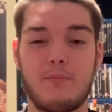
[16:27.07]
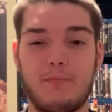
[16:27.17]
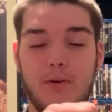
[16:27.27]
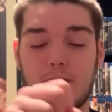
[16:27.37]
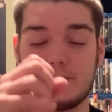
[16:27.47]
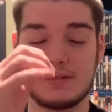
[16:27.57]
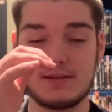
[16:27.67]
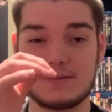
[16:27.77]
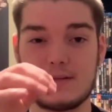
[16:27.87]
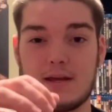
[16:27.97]
pulls
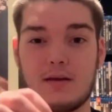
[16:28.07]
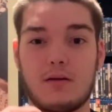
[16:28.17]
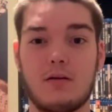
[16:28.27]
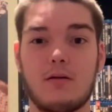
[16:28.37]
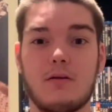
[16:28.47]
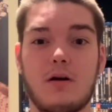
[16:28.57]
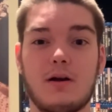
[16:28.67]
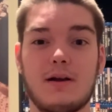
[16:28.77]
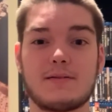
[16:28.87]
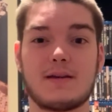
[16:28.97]
this like guard
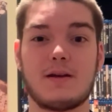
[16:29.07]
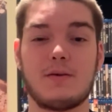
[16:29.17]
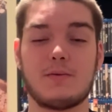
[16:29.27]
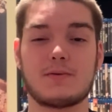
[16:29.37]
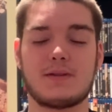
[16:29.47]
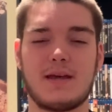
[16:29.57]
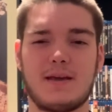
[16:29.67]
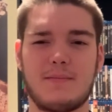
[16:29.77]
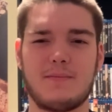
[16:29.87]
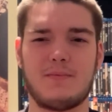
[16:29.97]
outside who's like